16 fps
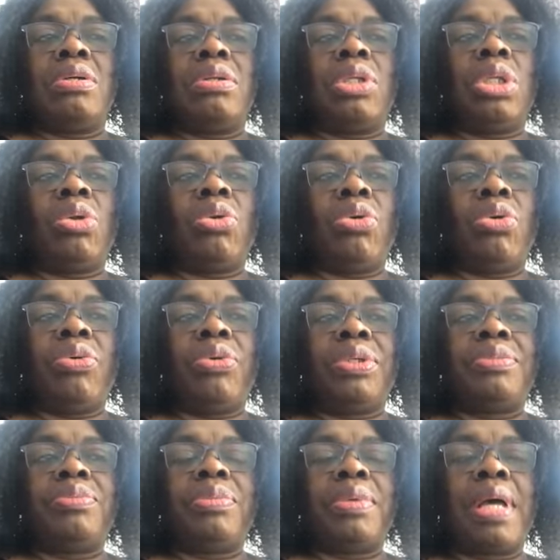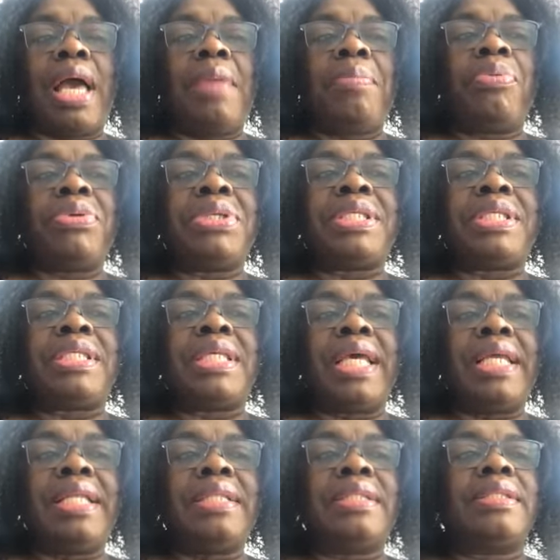Lord, I
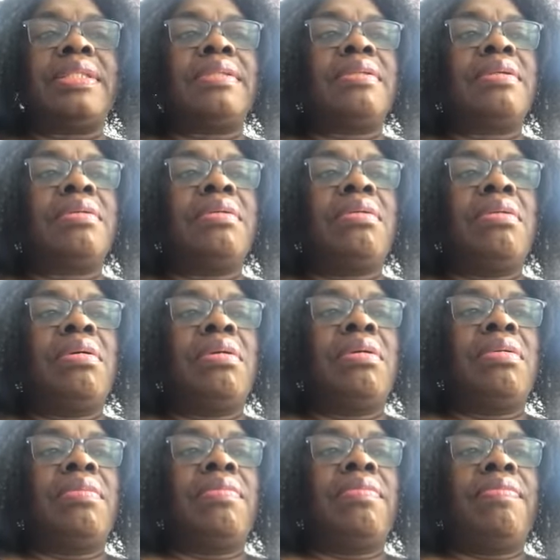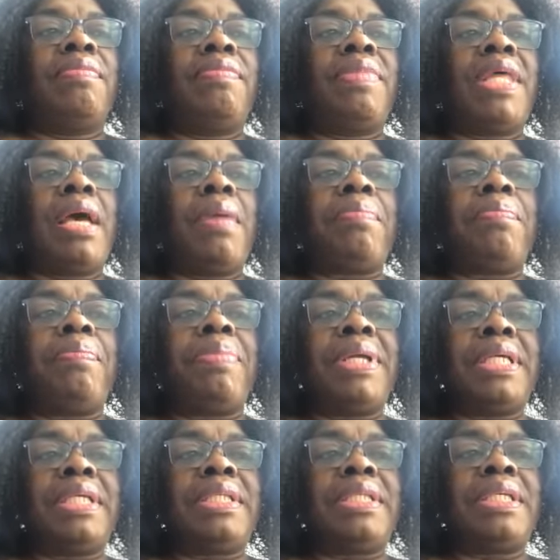present the
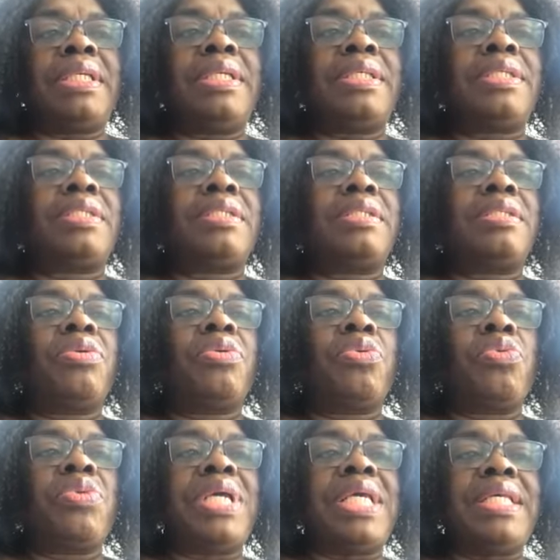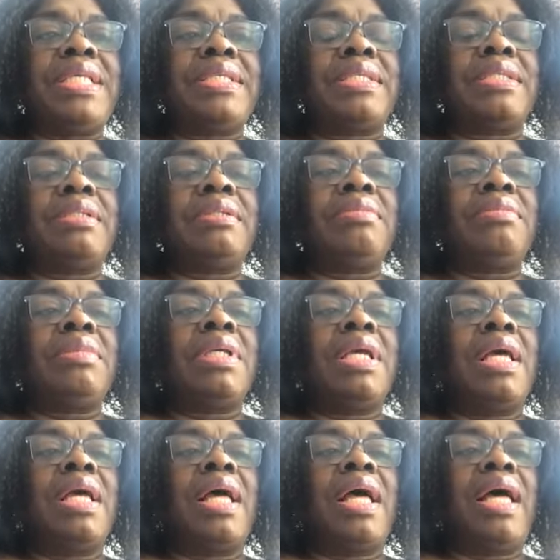abilities to reason
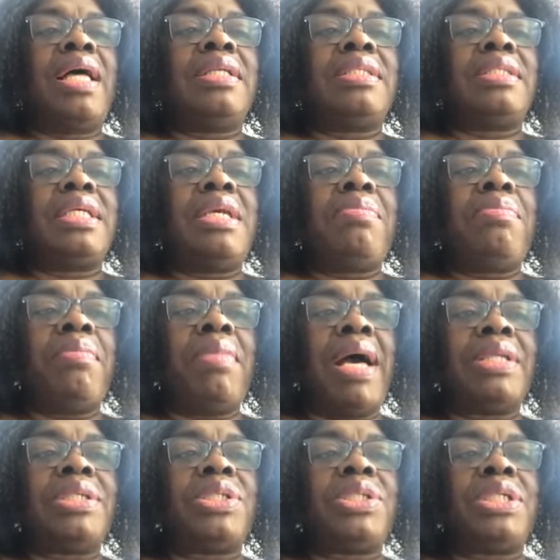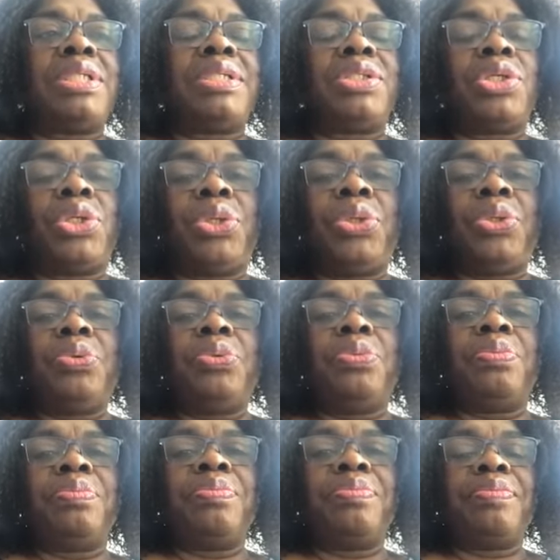and to imagine to you,